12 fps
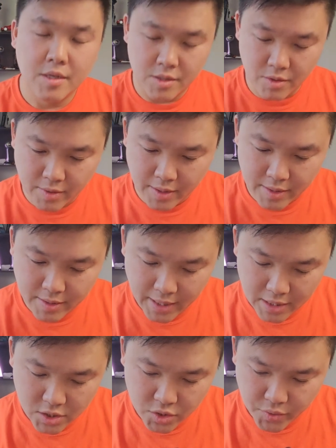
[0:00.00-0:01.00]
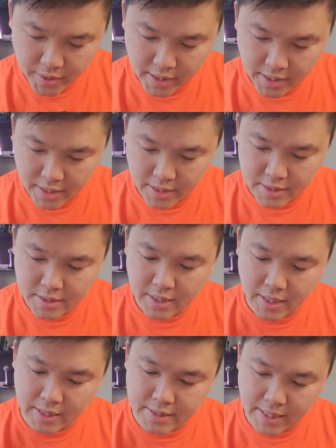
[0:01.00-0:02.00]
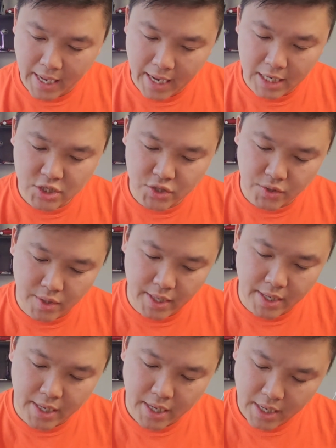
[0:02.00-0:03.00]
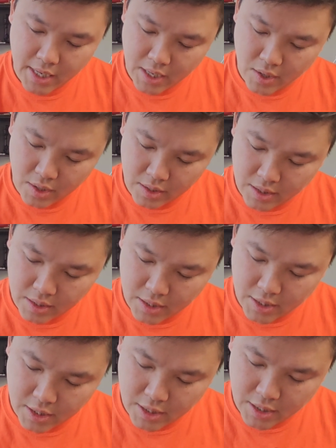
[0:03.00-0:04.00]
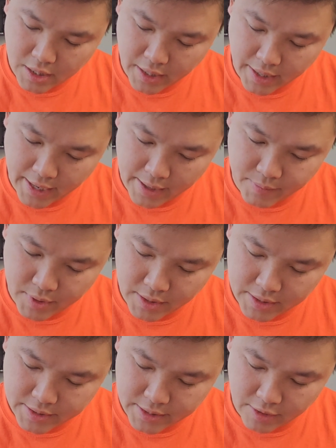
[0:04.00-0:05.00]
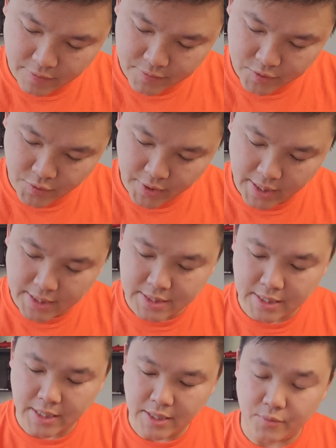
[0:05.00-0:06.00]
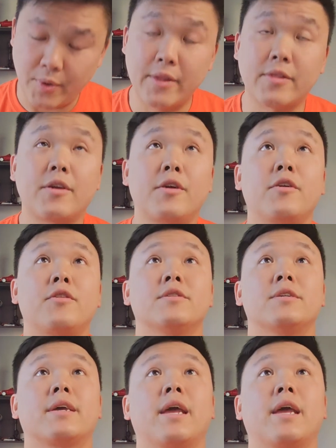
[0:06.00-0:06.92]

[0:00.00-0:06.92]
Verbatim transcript: So the next trick is, is actually the camera itself. So you can see right there, there's a